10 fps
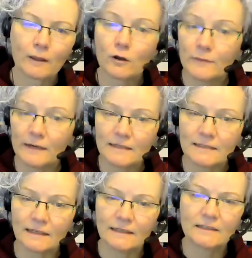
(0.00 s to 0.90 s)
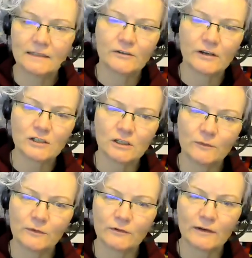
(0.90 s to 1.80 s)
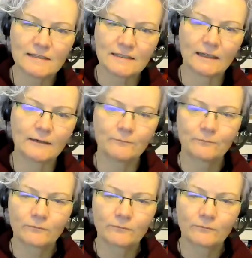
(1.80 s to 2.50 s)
culminating in International Human Rights Day.